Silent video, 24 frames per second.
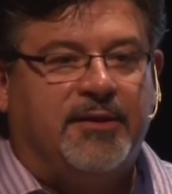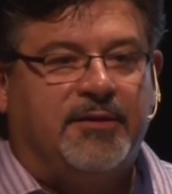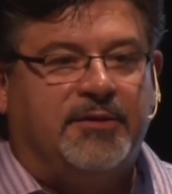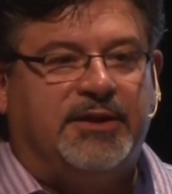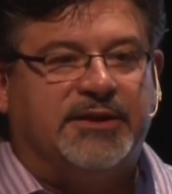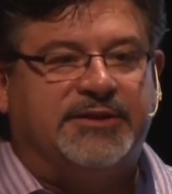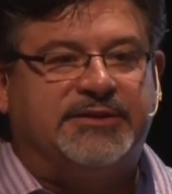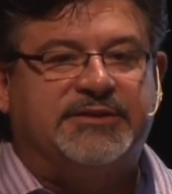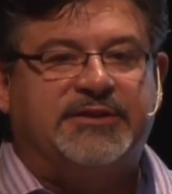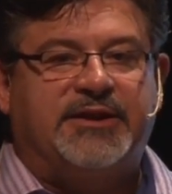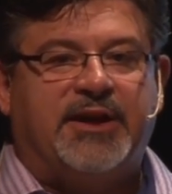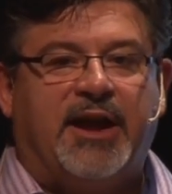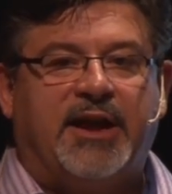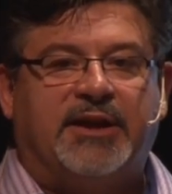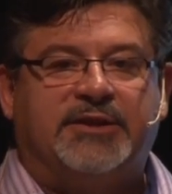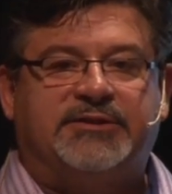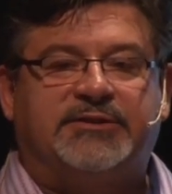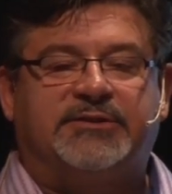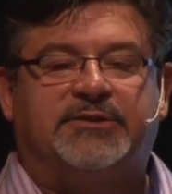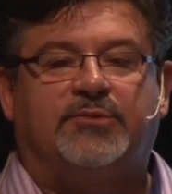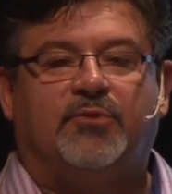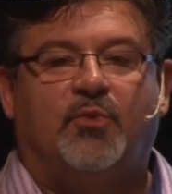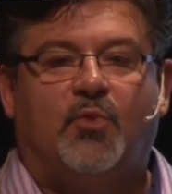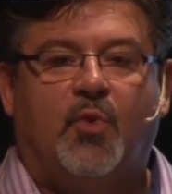
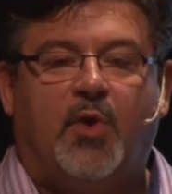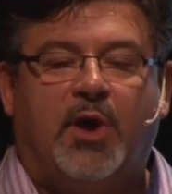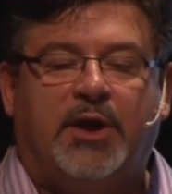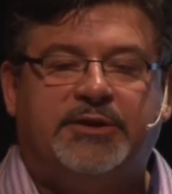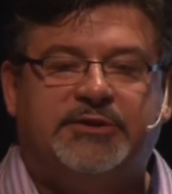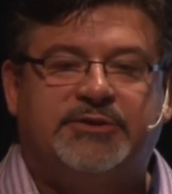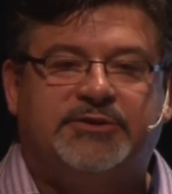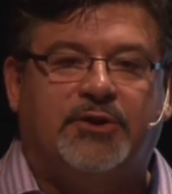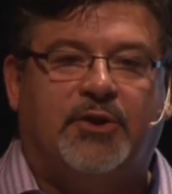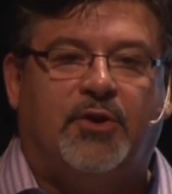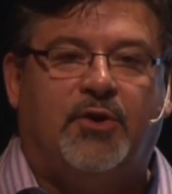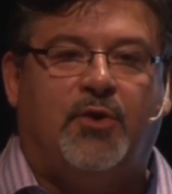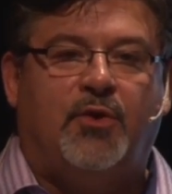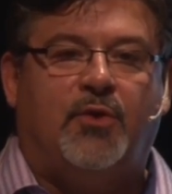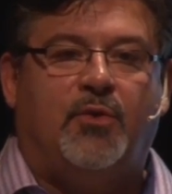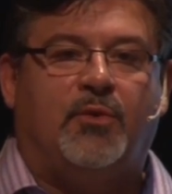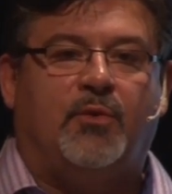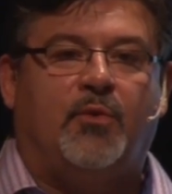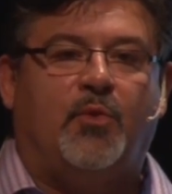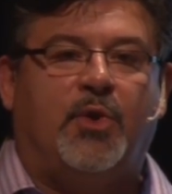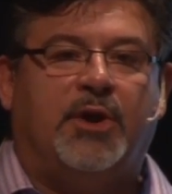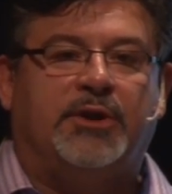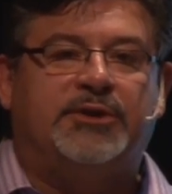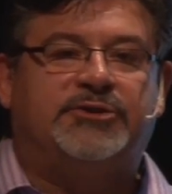discussed
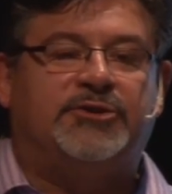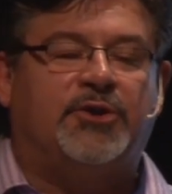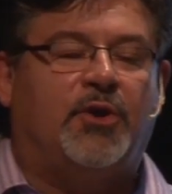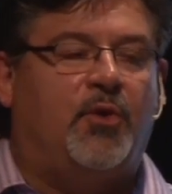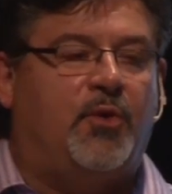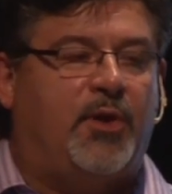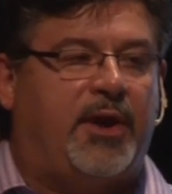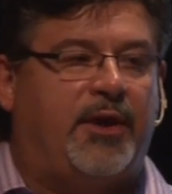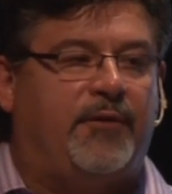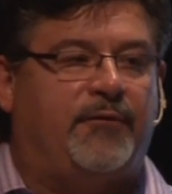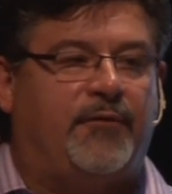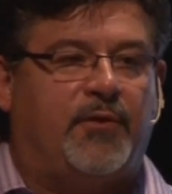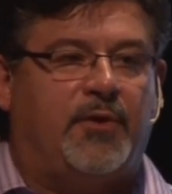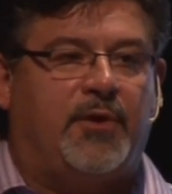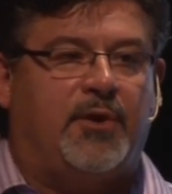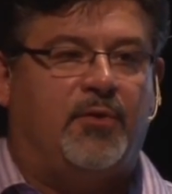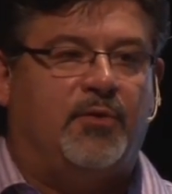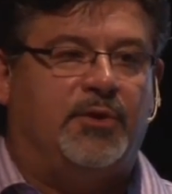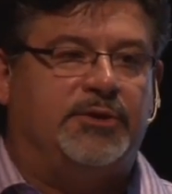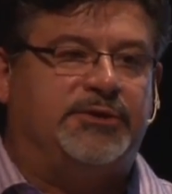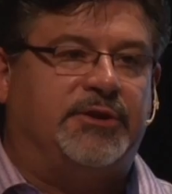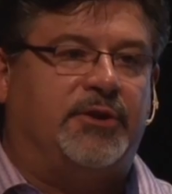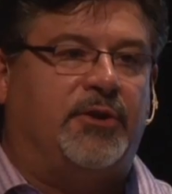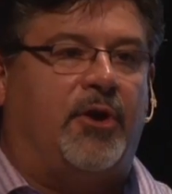whatsoever. It
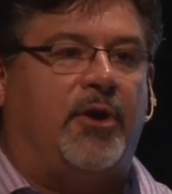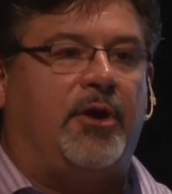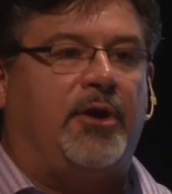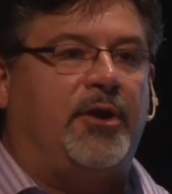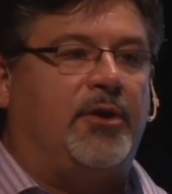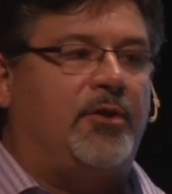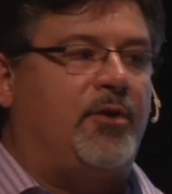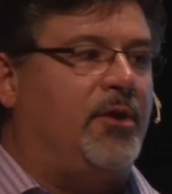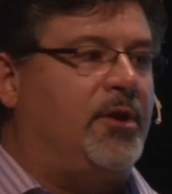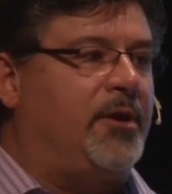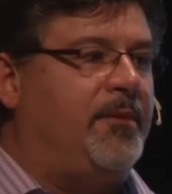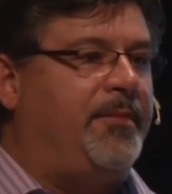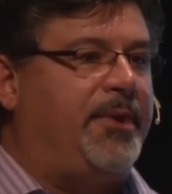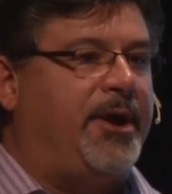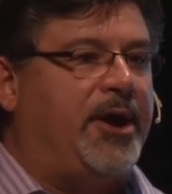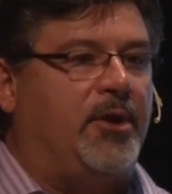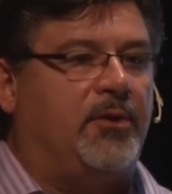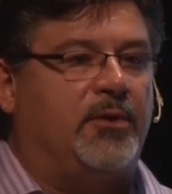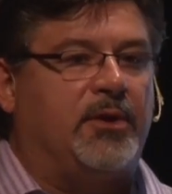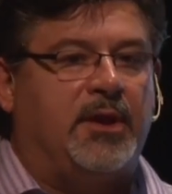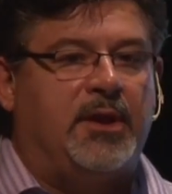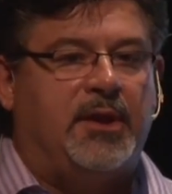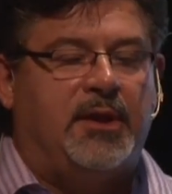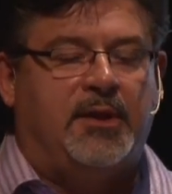was an article
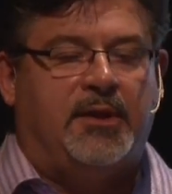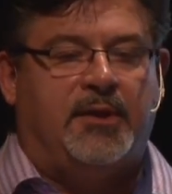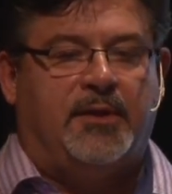about